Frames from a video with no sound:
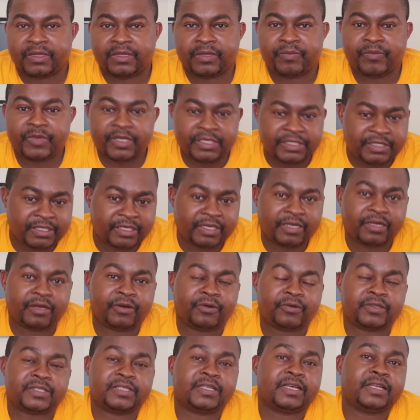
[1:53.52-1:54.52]

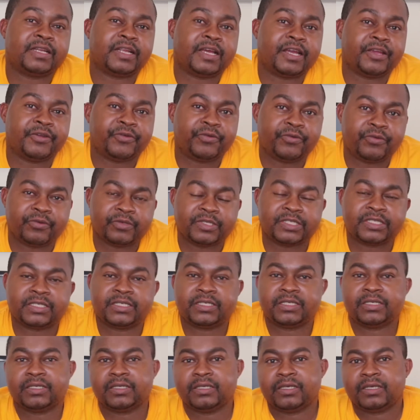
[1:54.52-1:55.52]
materials that are
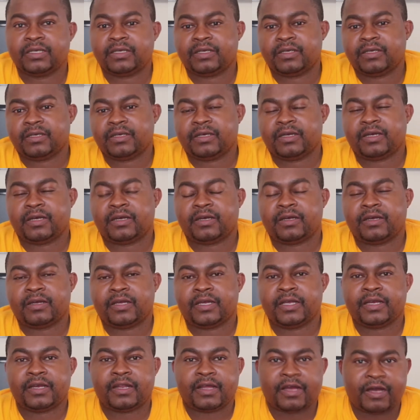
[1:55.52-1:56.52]
used
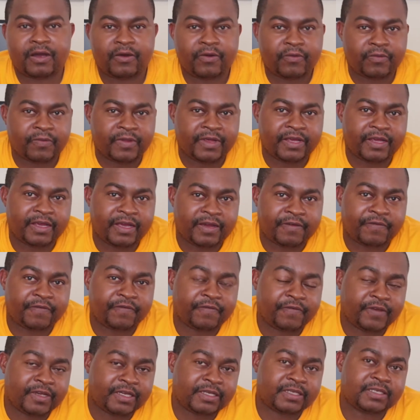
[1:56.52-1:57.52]
and how they
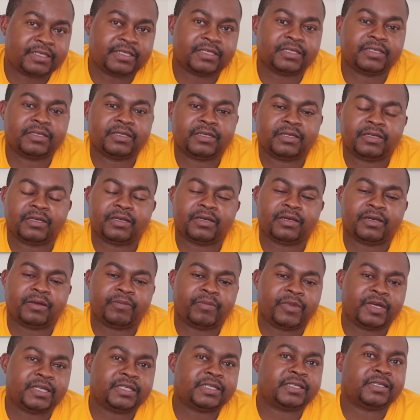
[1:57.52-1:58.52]
affect
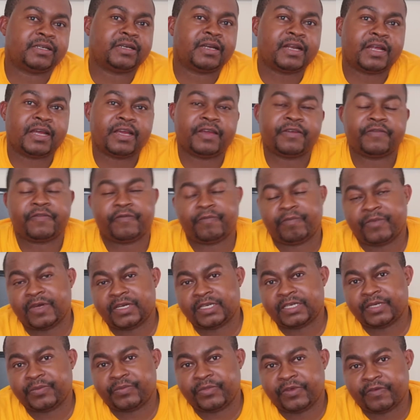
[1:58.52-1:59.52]
battery life,
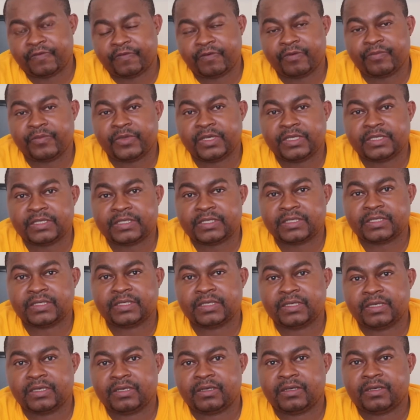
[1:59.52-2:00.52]
battery performance,
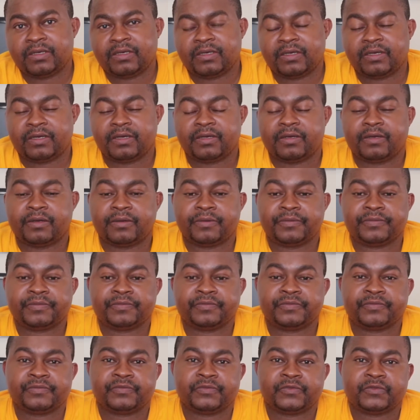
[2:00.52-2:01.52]

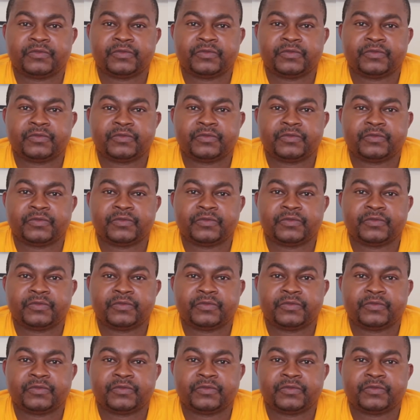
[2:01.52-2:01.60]
and